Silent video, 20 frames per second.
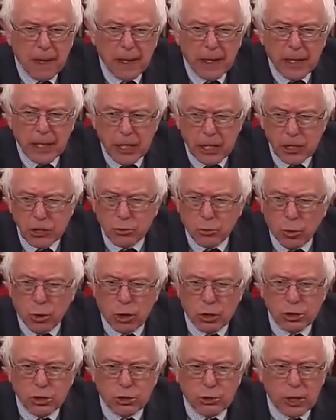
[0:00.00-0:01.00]
It is
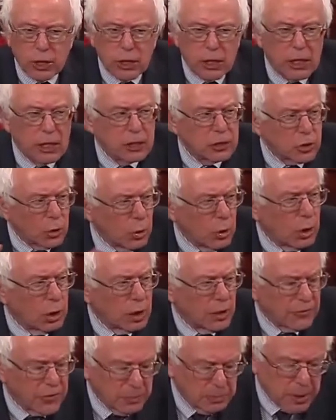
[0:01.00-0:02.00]
Wall Street. It is
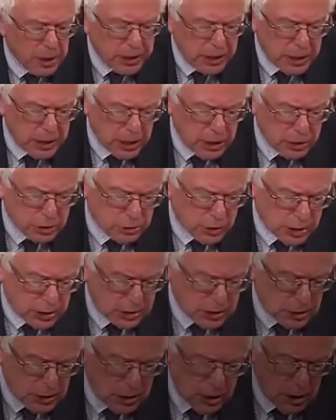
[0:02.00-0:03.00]
all of the moneyed
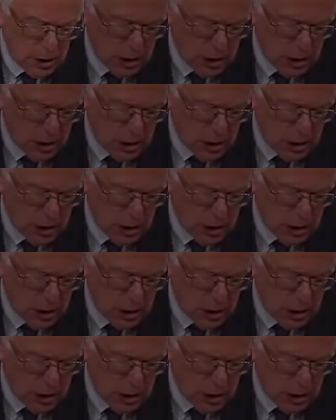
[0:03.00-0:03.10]
interest.